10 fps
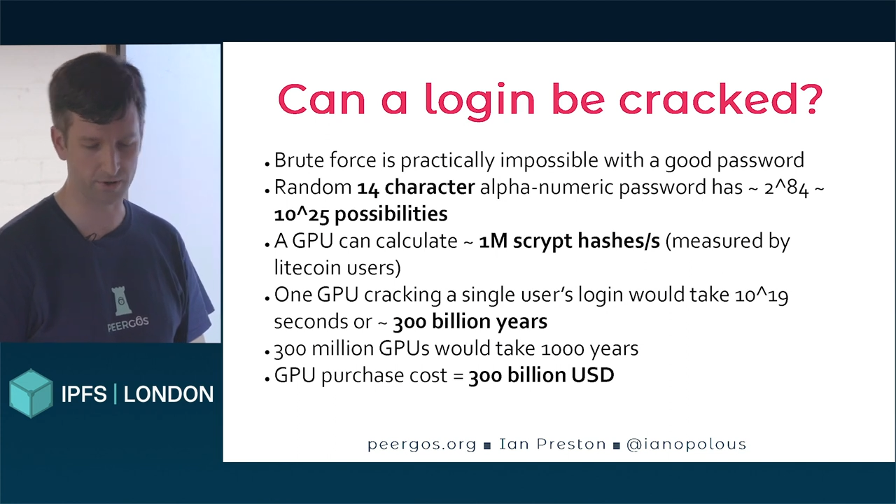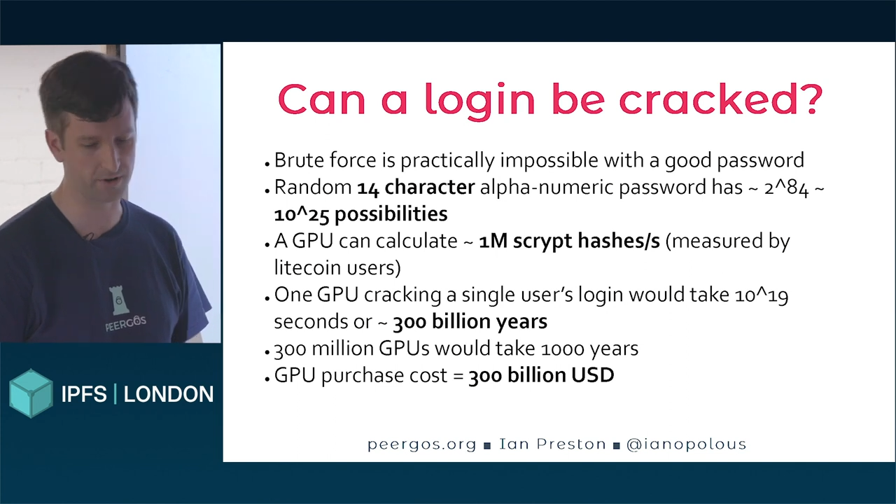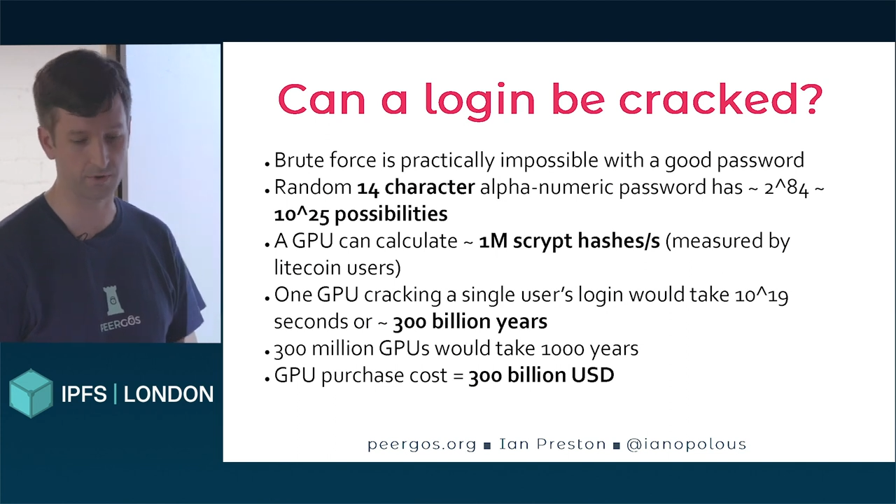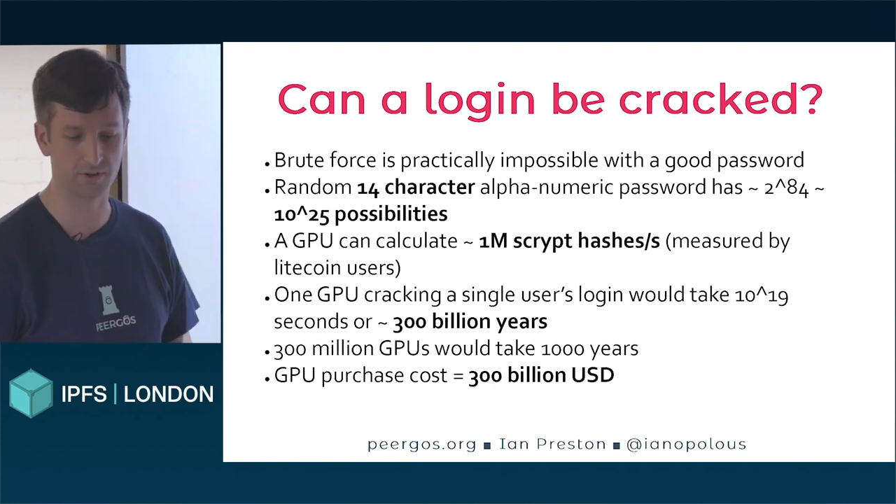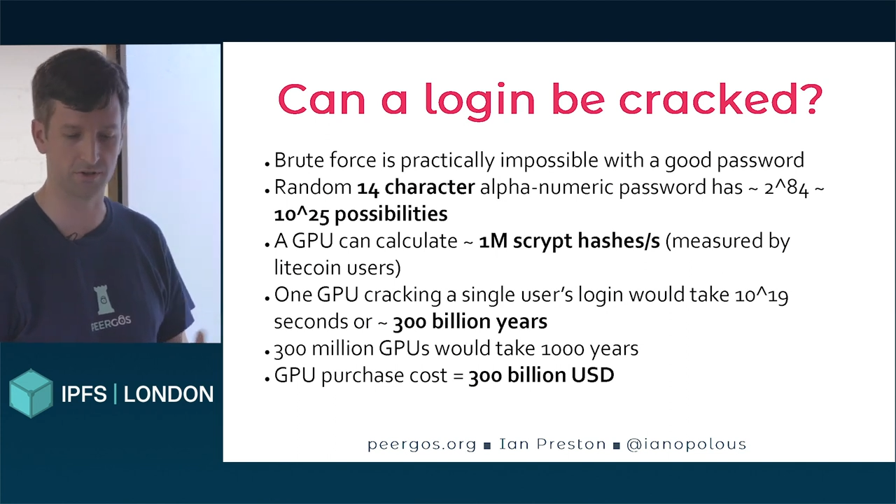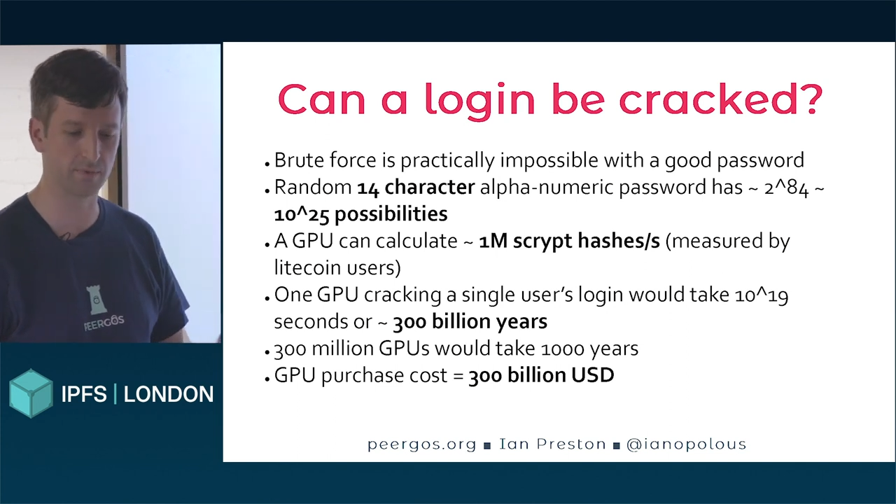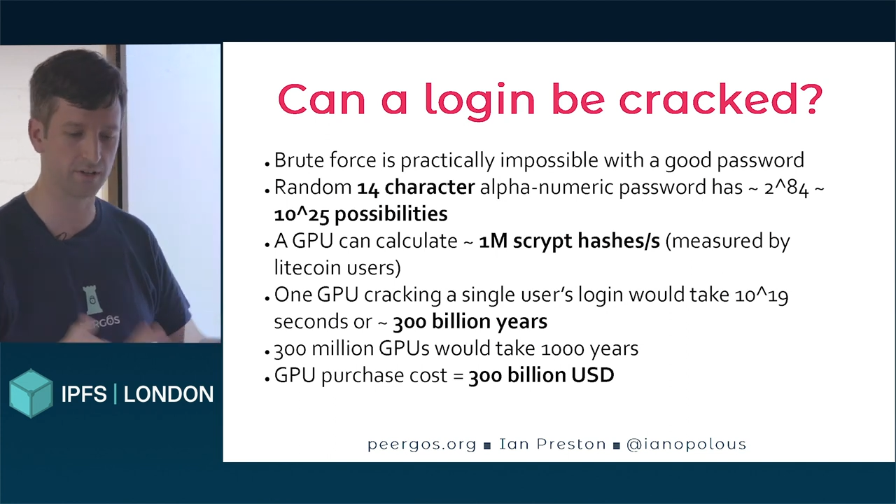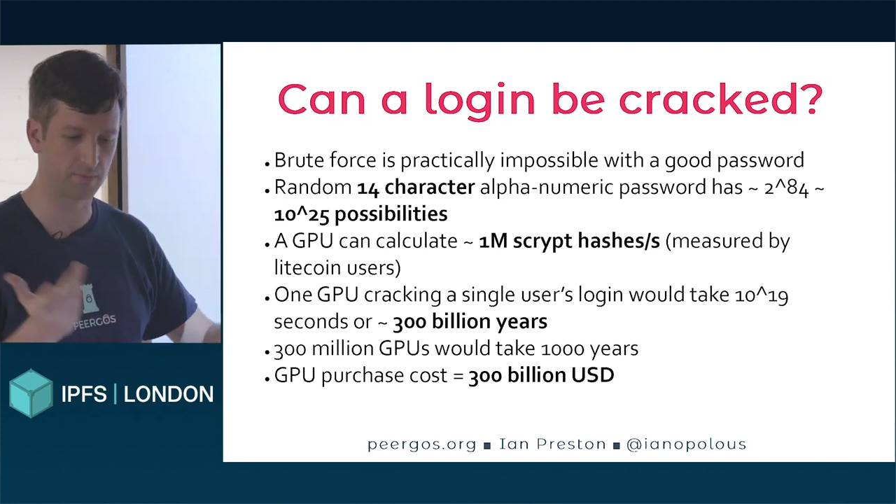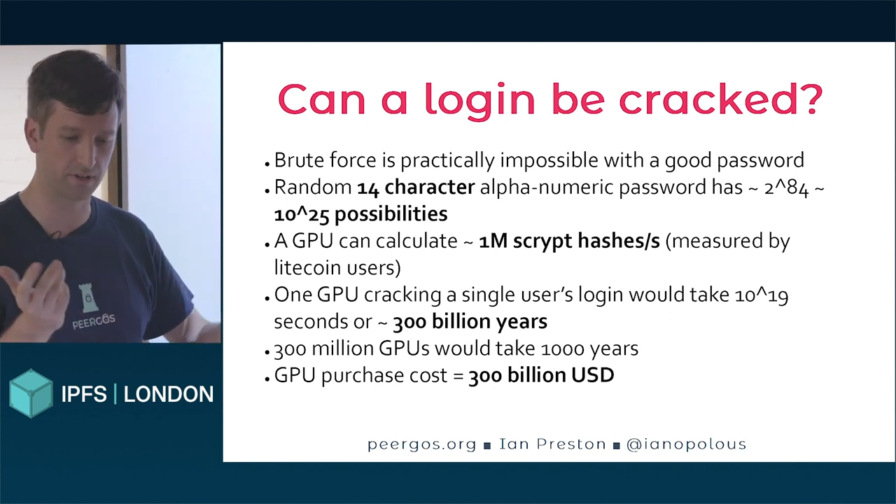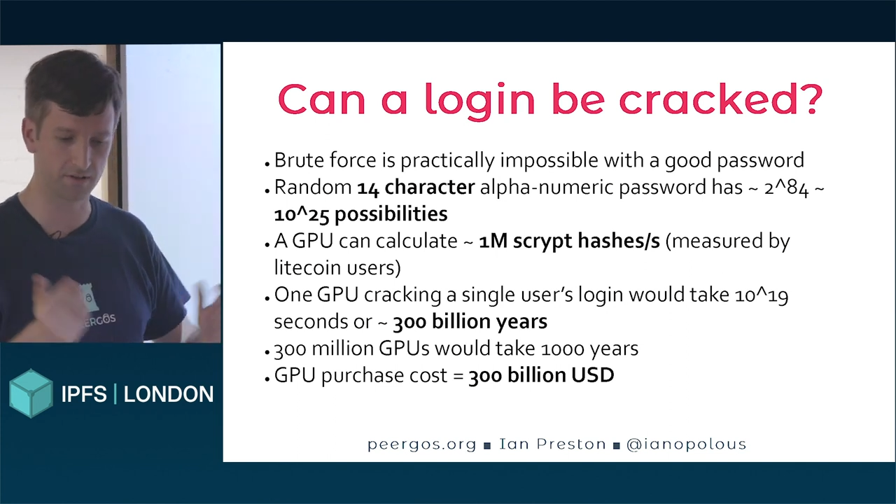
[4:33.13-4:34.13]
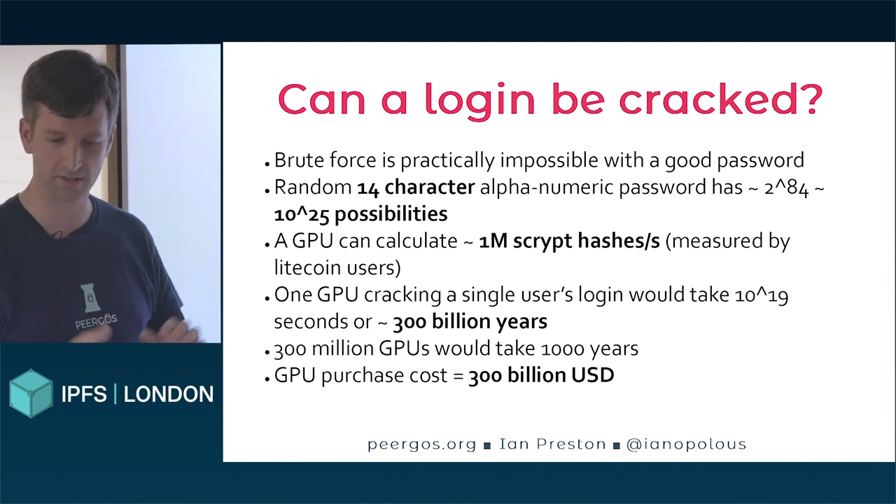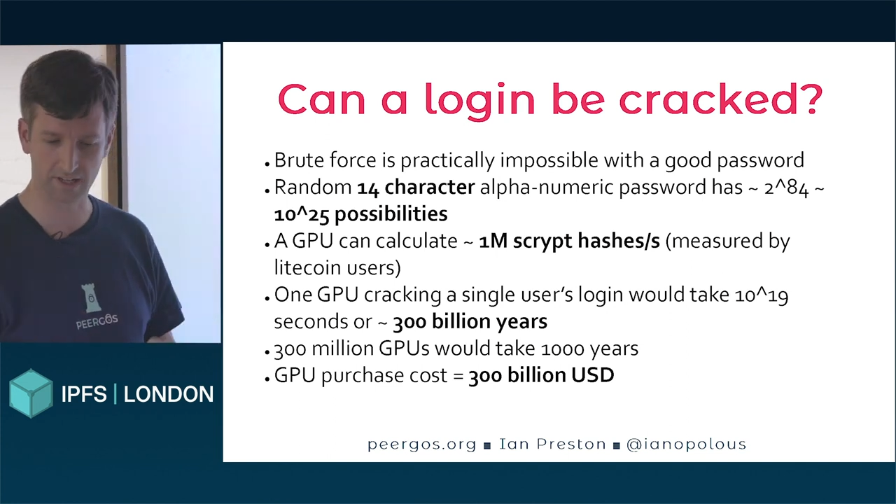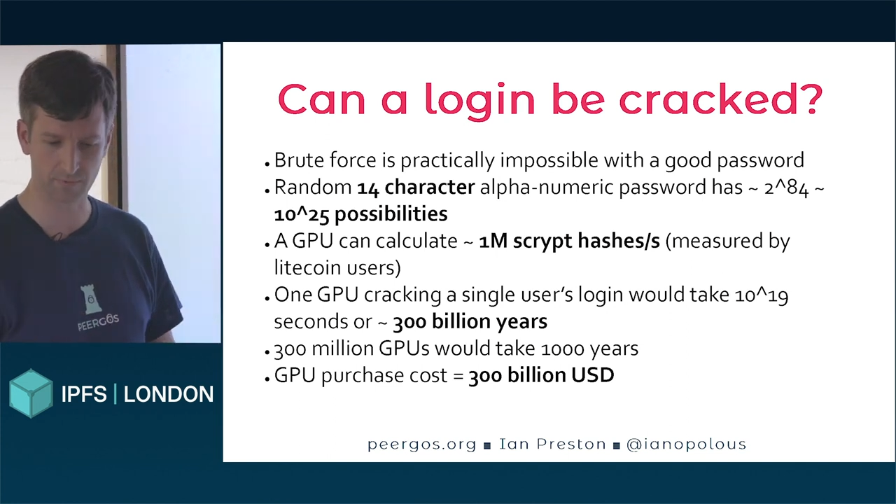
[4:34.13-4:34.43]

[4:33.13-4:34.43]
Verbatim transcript: Well, you will lose it, but it'll be